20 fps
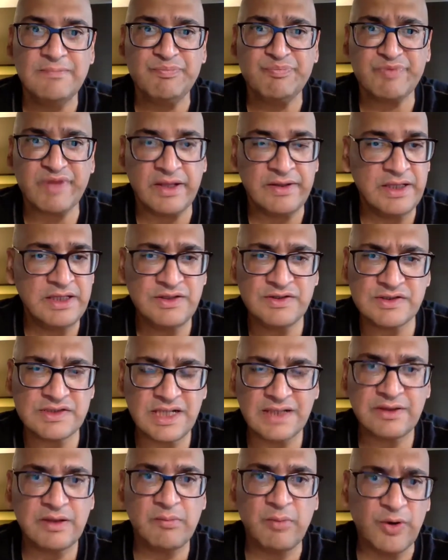And then you just
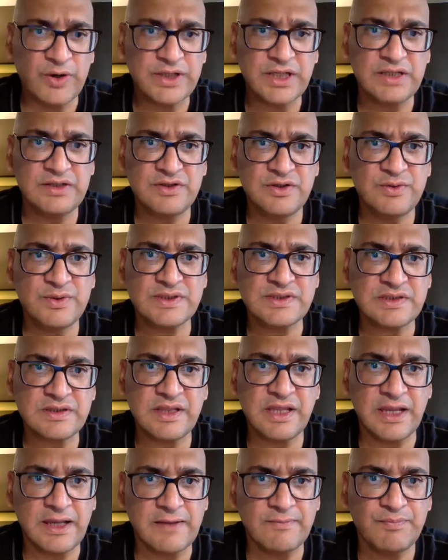let the market do its
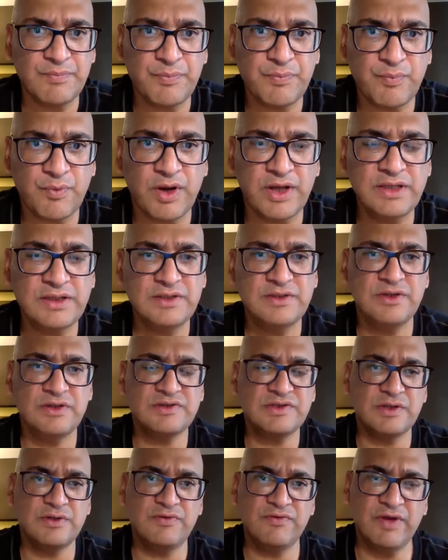thing, right?
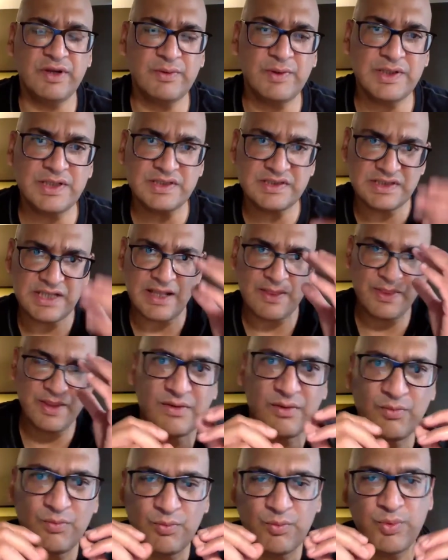So you've got to understand that
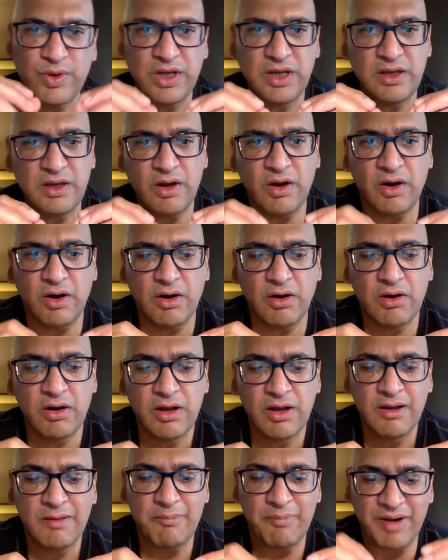we are
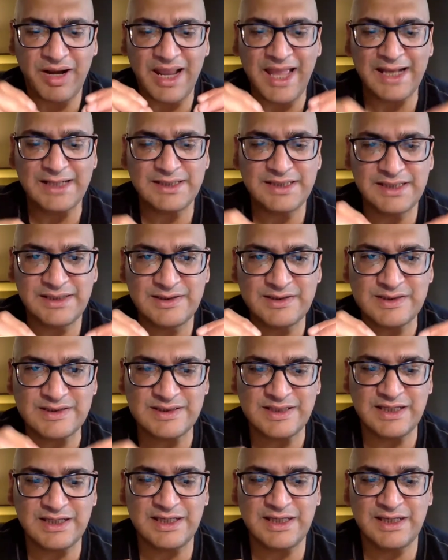planting
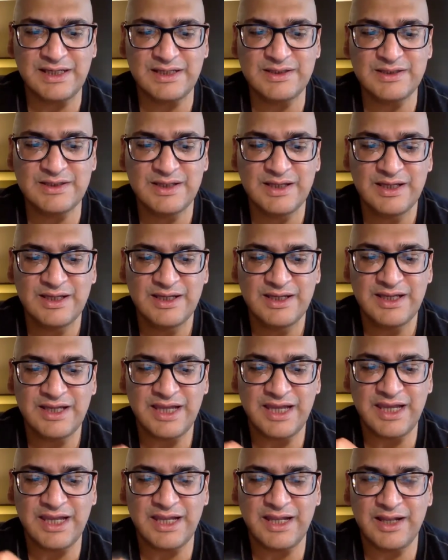seeds
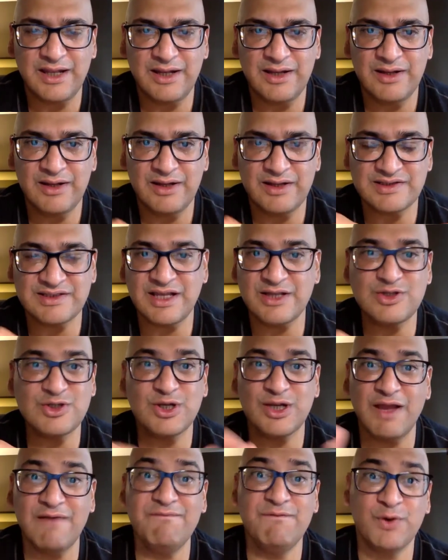in
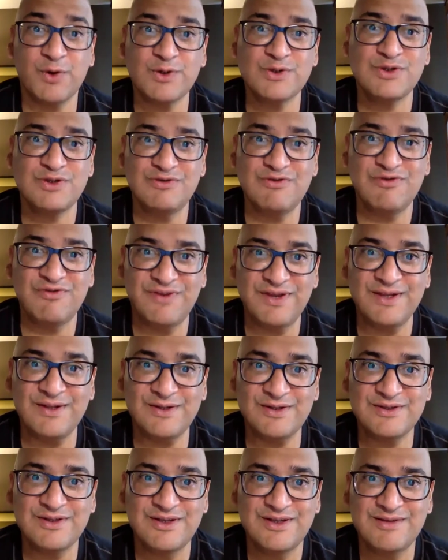essentially a virgin
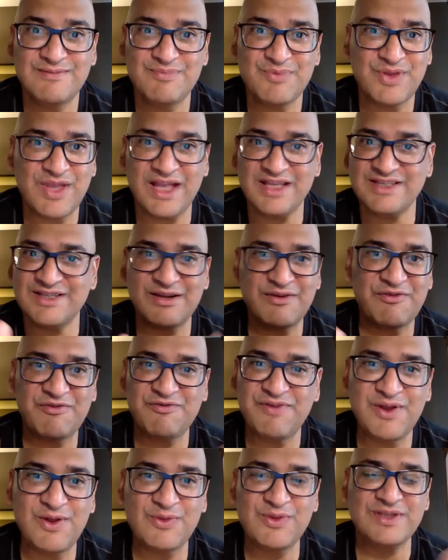field. Okay, it's not a
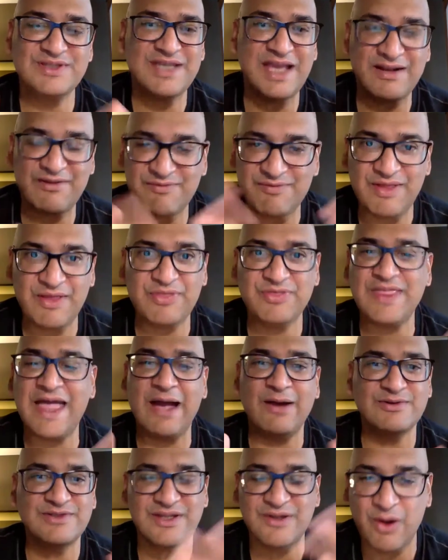field that's had
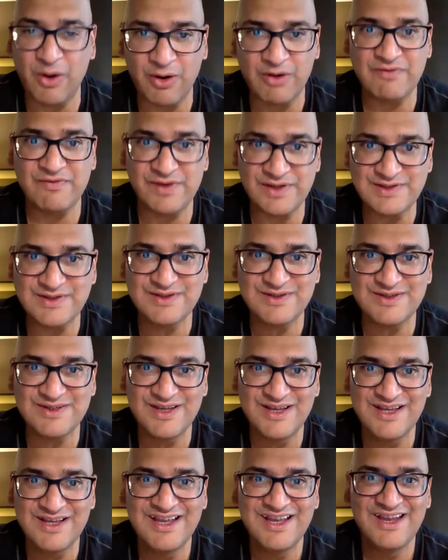1,000 harvests,
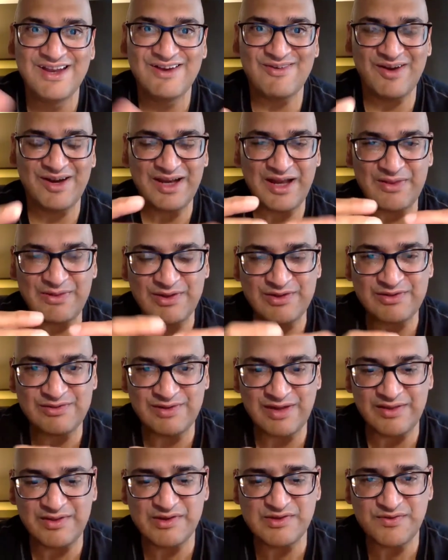right? And
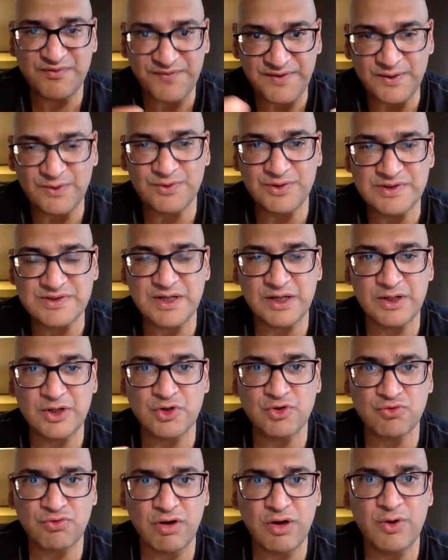this field is going to
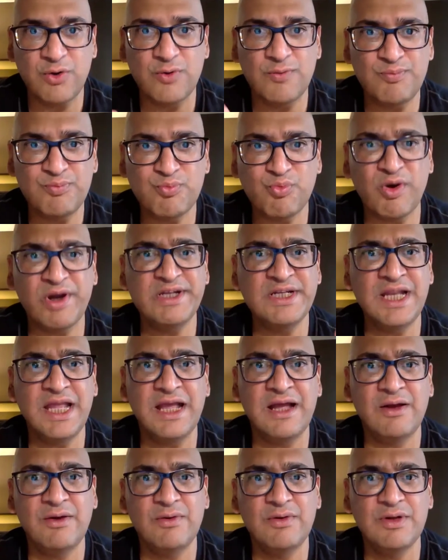grow. Right
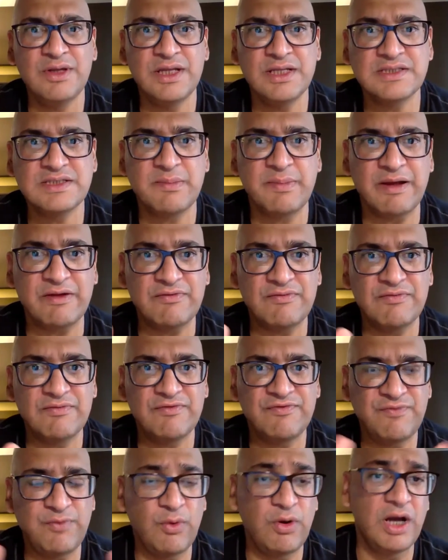now, it's about
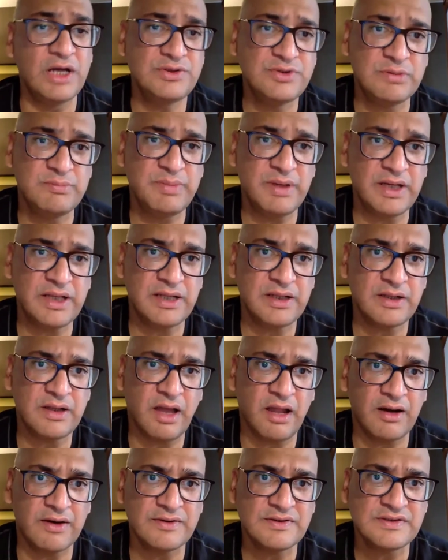$400 billion.
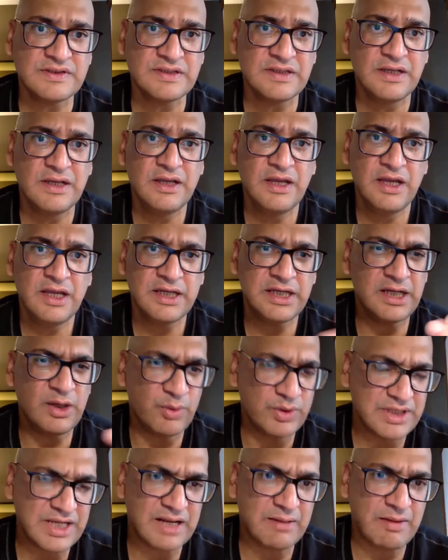
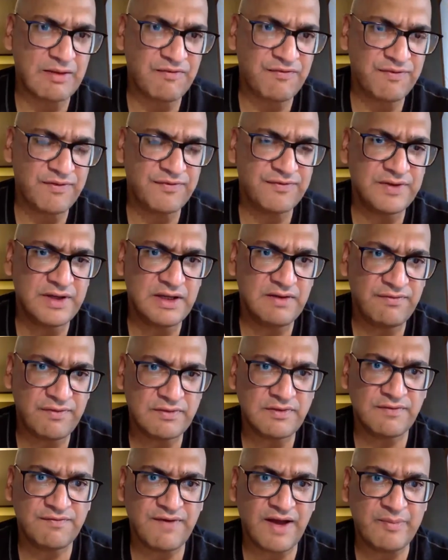We're down about
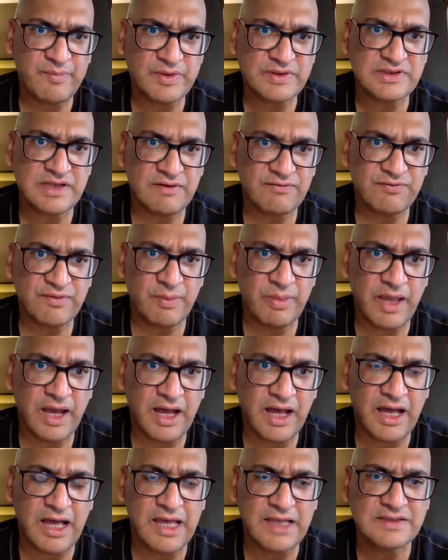55% from the
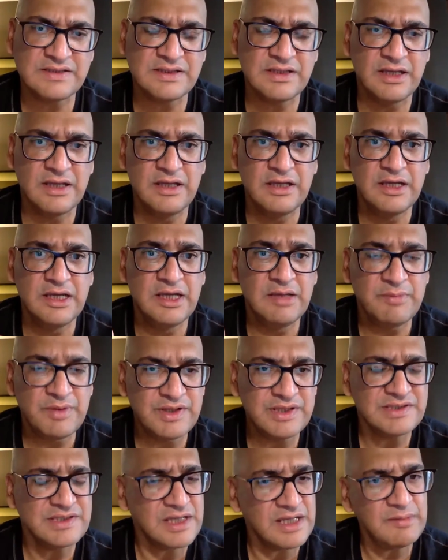highs. But
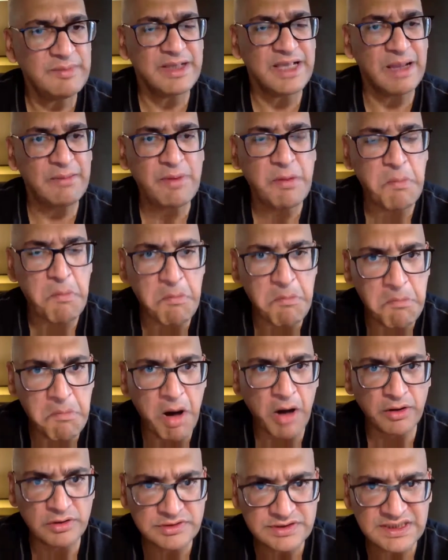this is going to become a
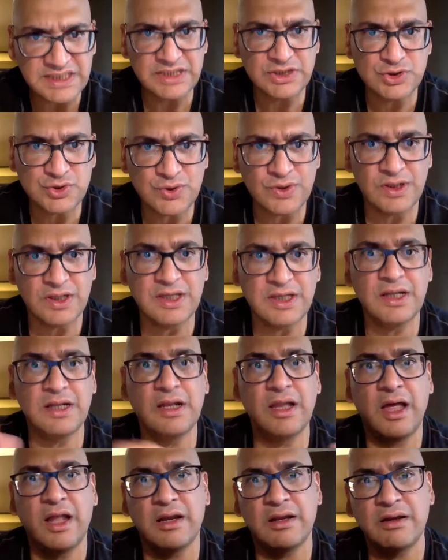
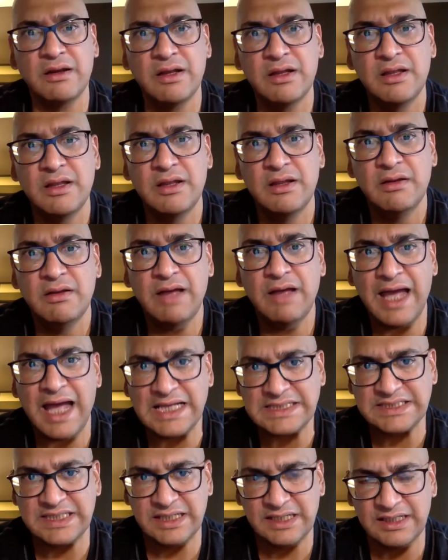multi-trillion-dollar
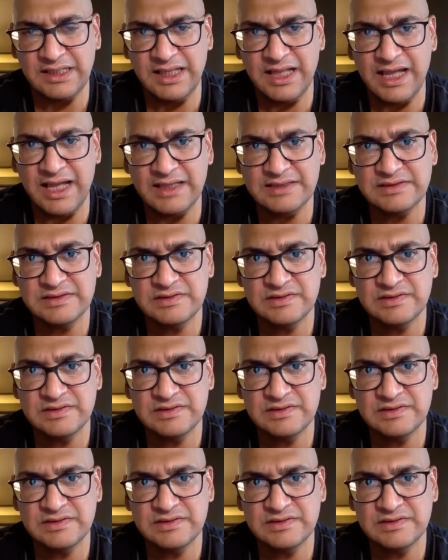asset class.